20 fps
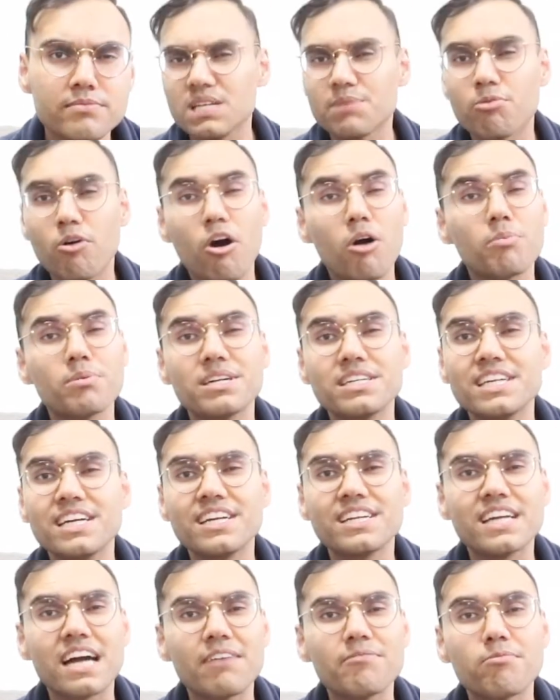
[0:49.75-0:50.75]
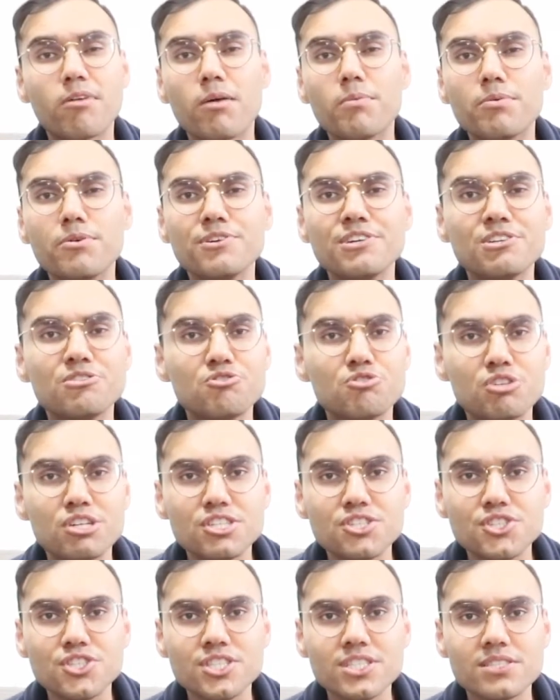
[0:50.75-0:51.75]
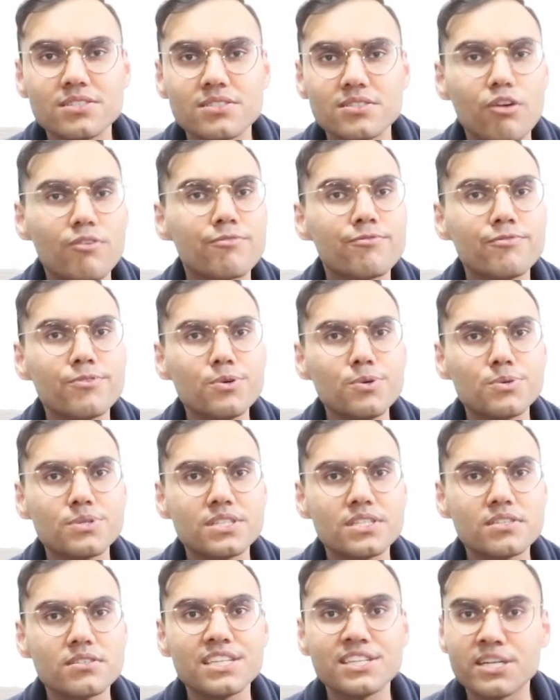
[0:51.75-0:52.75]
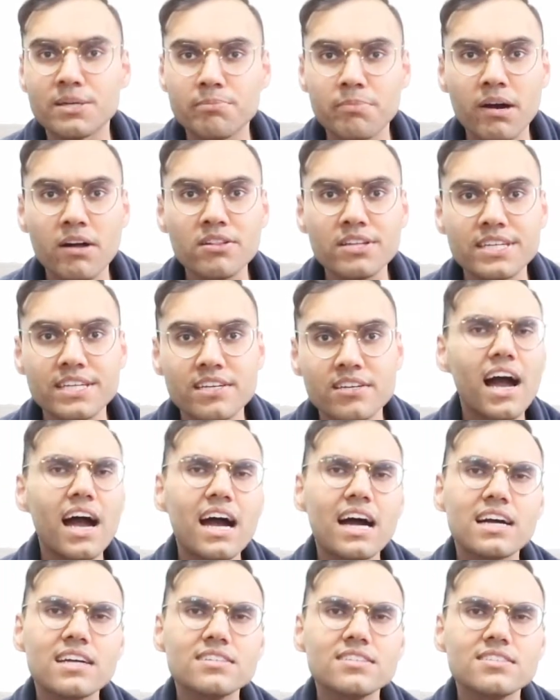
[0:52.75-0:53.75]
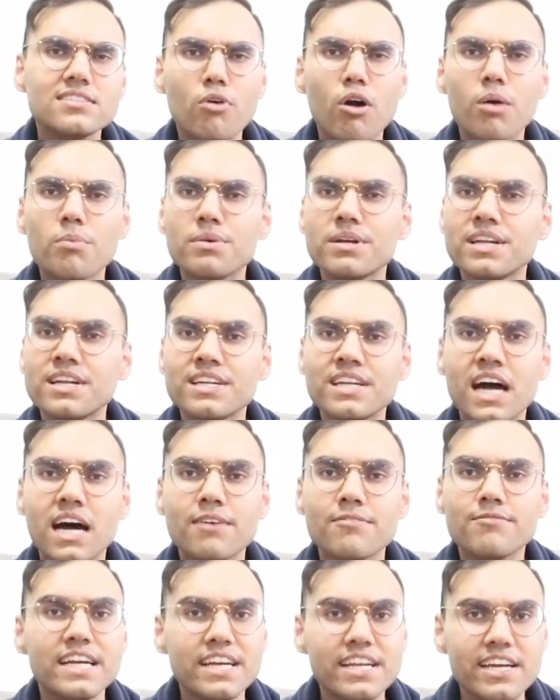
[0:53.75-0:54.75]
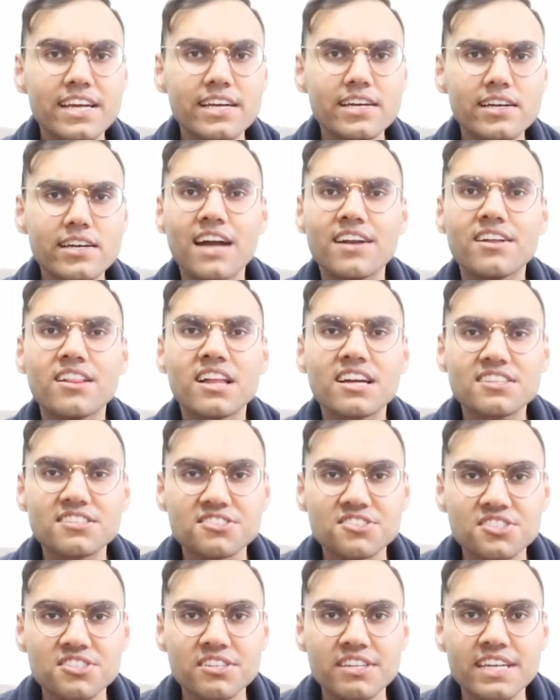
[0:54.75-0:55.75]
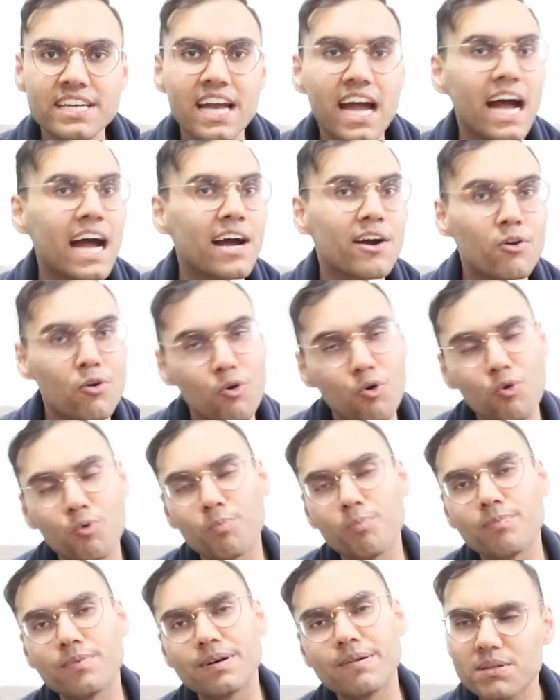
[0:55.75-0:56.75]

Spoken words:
They probably didn't have proper nutrition or food in their belly, and probably didn't have heating and electricity at home.